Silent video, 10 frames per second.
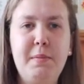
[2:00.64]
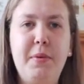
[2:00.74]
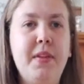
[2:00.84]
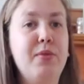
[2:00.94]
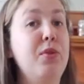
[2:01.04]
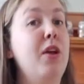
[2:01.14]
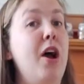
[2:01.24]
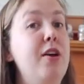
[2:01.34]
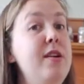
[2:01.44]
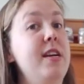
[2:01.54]
But this was
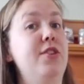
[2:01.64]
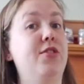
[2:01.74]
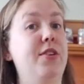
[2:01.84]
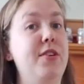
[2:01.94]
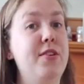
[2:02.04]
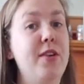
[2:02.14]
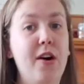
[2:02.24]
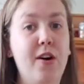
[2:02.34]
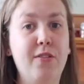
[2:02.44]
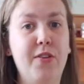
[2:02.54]
only true of